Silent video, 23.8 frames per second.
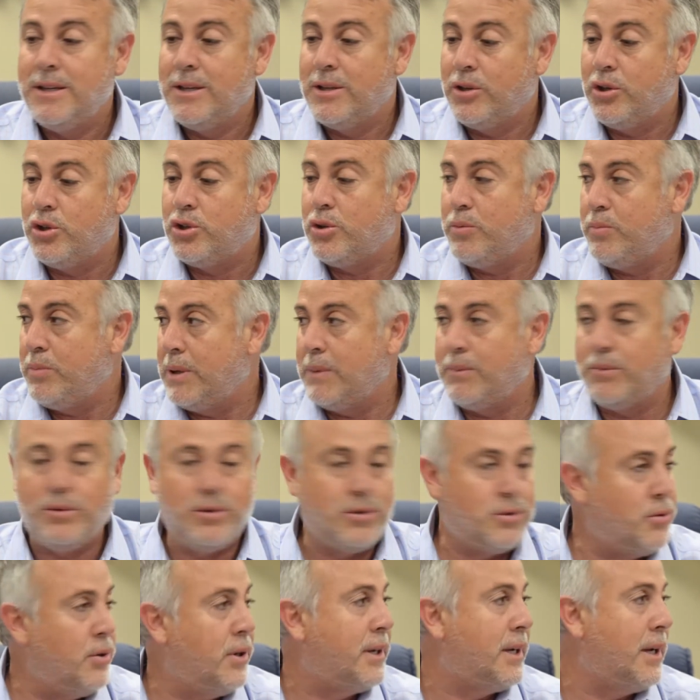you should be able to
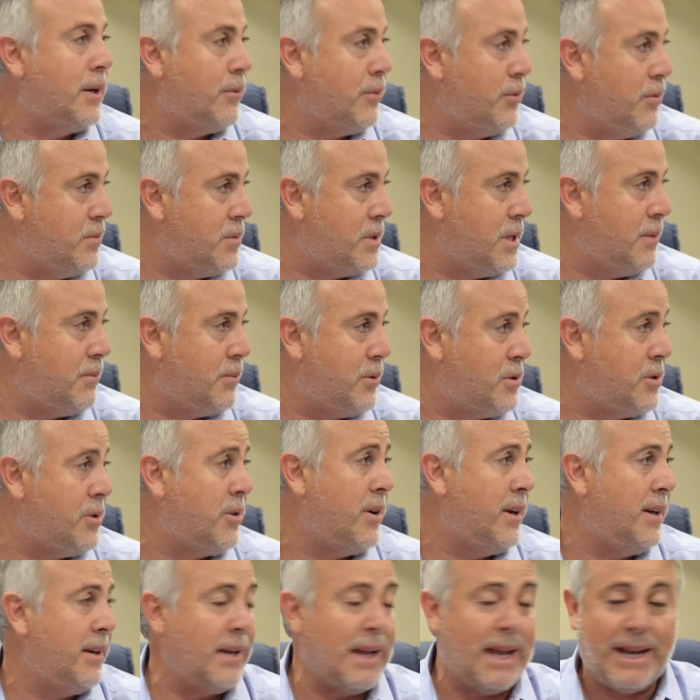drink at room
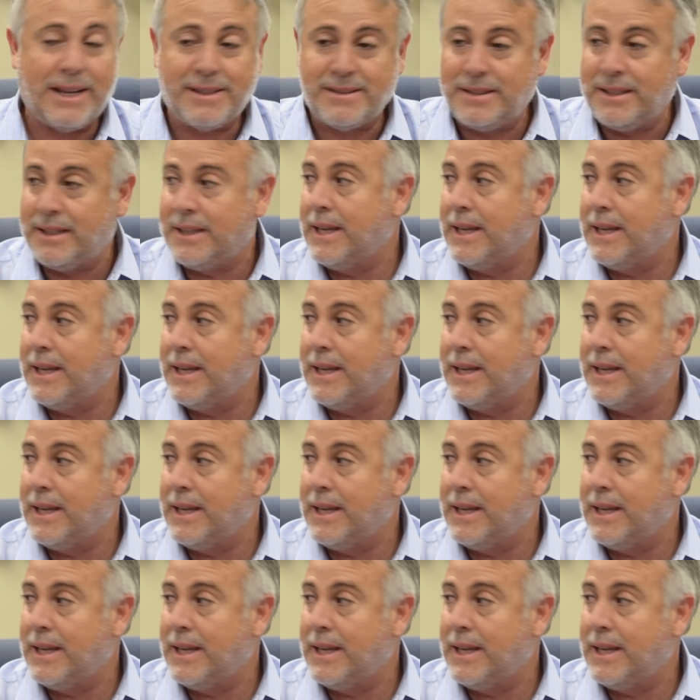temperature and actually